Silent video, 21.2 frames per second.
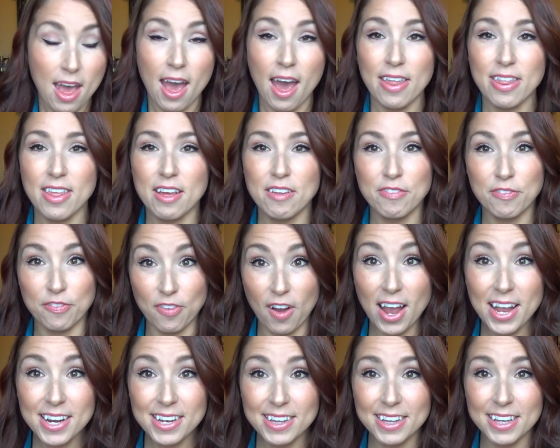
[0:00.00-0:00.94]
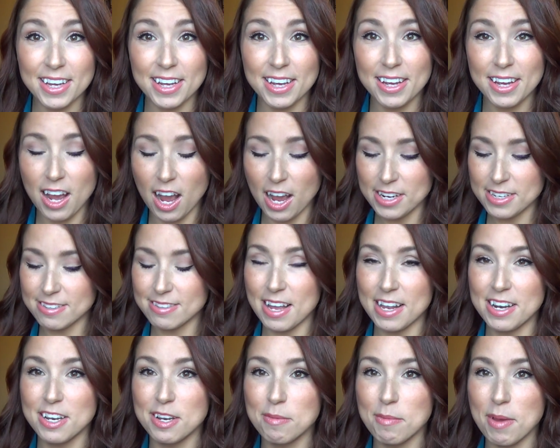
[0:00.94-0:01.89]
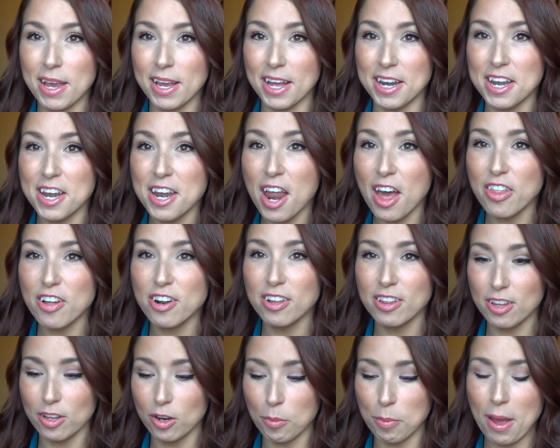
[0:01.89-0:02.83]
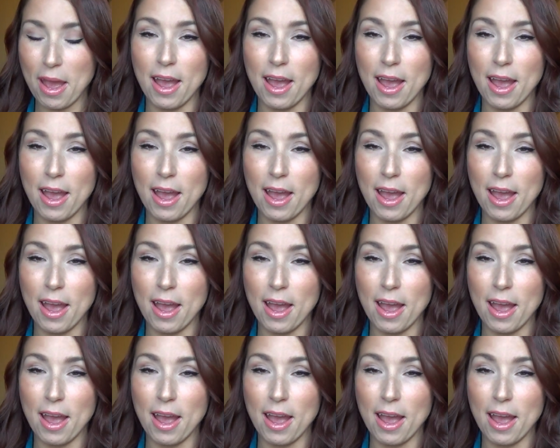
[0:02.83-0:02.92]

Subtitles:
And then finally, I decided to make another little